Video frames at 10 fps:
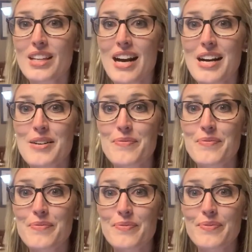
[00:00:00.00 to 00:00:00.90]

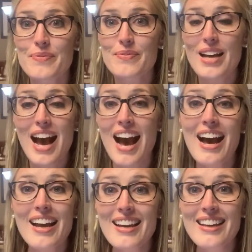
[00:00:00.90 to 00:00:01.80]

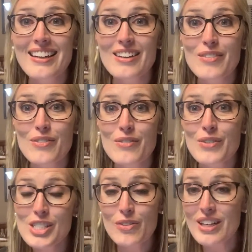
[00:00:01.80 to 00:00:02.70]
I
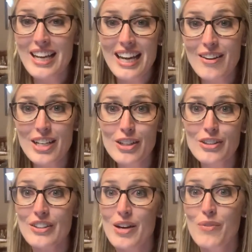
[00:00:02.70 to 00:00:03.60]
was a Gwinnett County
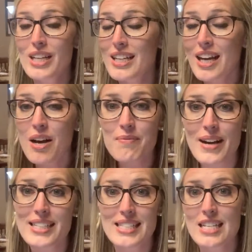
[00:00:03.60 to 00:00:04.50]
girl that wanted to come
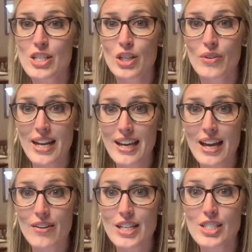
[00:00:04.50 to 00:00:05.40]
back to teach in Gwinnett
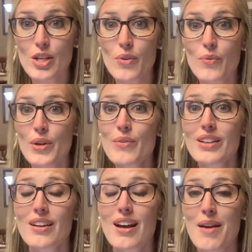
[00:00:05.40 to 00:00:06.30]
County. So
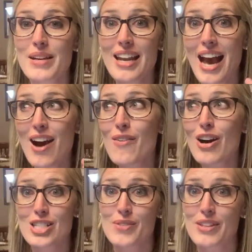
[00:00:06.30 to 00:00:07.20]
how
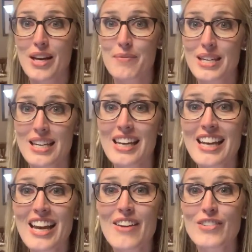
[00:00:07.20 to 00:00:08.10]
awesome would that be
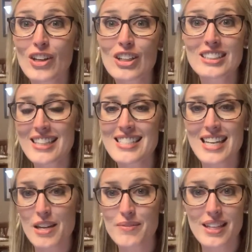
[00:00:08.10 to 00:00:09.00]
if y'all did the
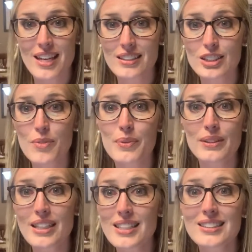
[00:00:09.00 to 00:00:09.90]
same thing? So
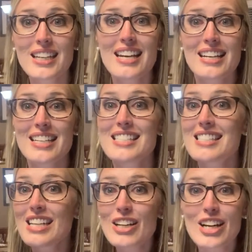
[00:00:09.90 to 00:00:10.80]
please
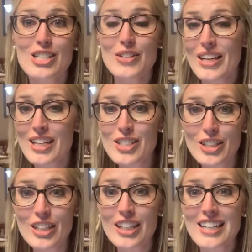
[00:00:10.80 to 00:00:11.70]
consider, as you end
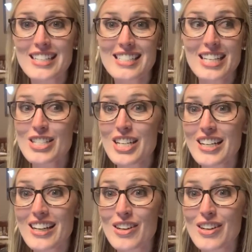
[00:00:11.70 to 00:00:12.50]
your teaching